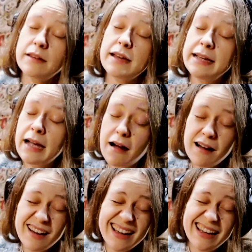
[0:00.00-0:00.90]
day
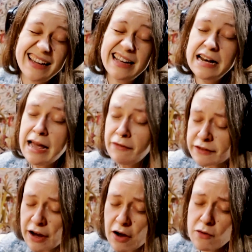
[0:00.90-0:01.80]
I
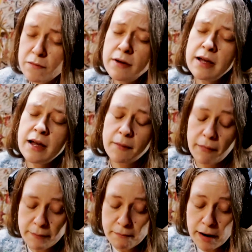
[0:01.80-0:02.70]
left home,
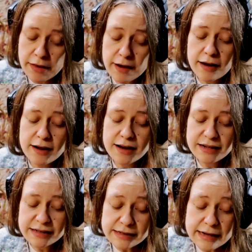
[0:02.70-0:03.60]
my
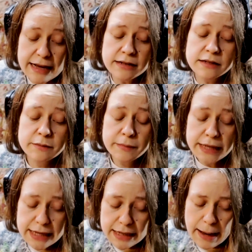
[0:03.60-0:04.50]
mother said to me,